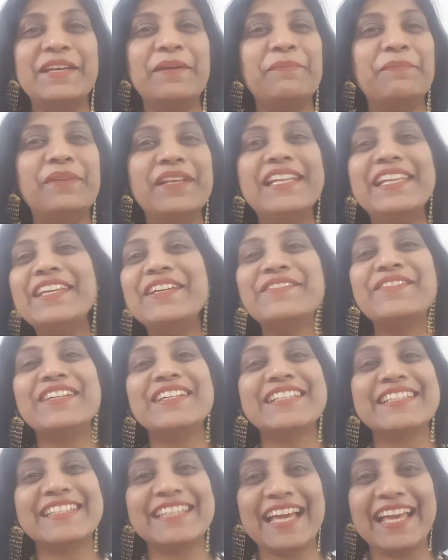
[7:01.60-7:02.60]
the
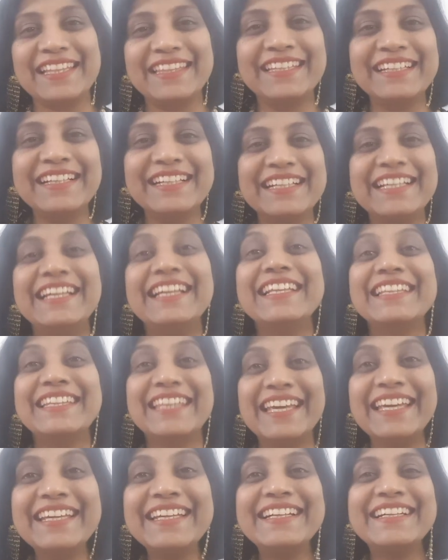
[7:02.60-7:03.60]
believers and the
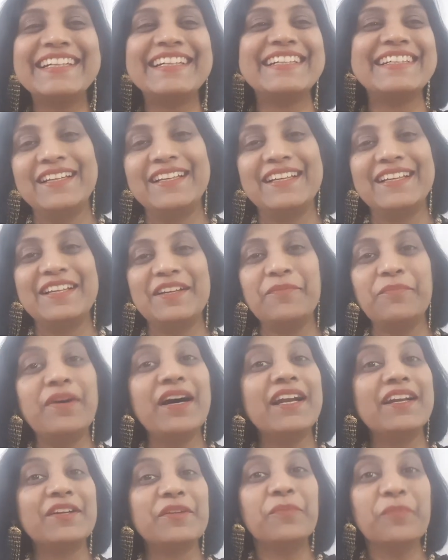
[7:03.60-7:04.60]
thinkers.
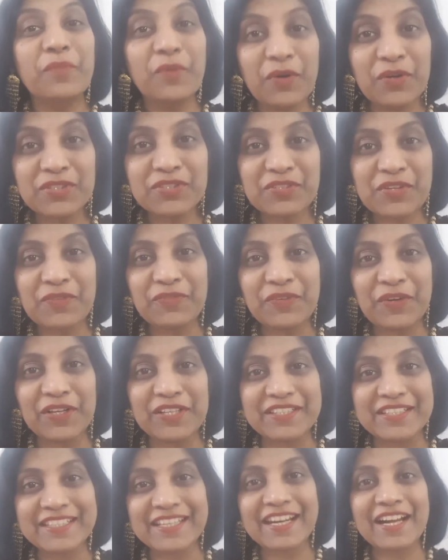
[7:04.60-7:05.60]
But most of
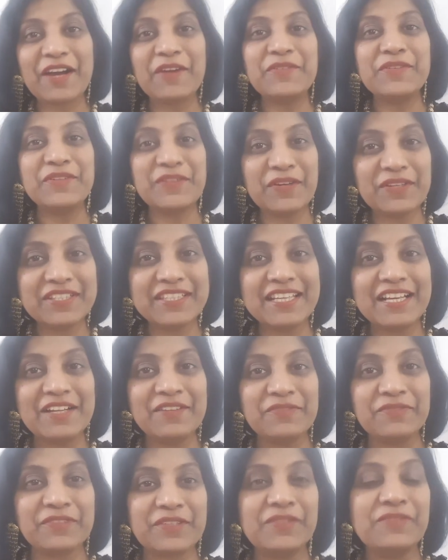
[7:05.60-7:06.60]
all, surround
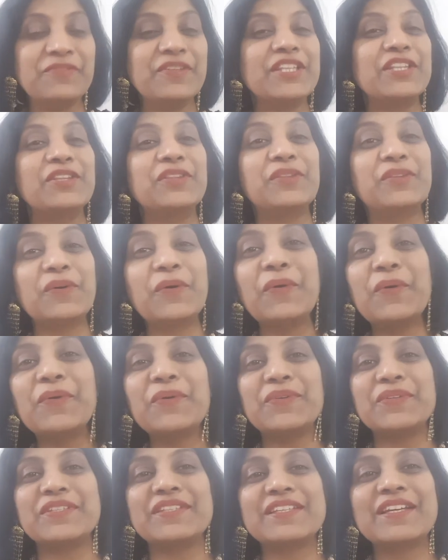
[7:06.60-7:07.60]
yourself with
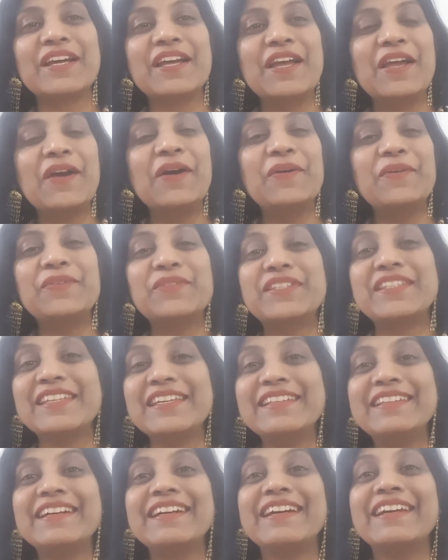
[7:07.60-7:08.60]
those who
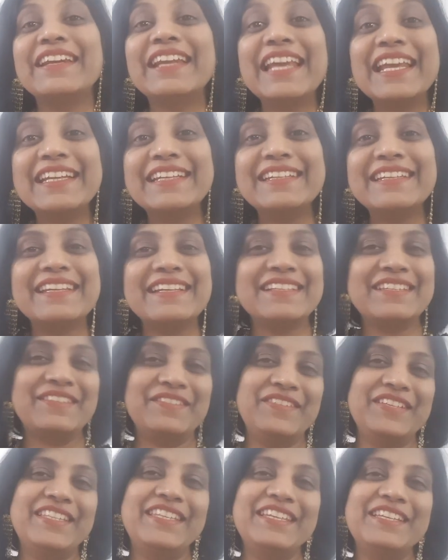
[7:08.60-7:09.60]
see the greatness
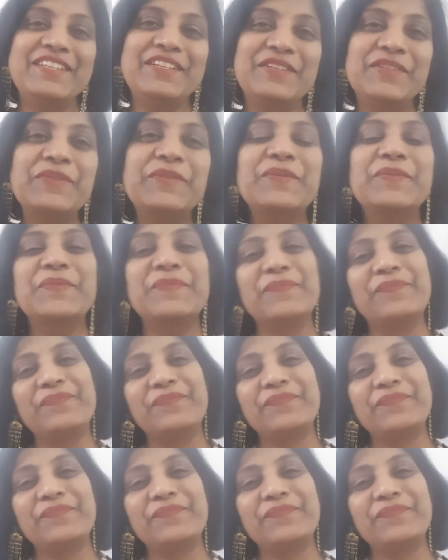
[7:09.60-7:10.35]
within you.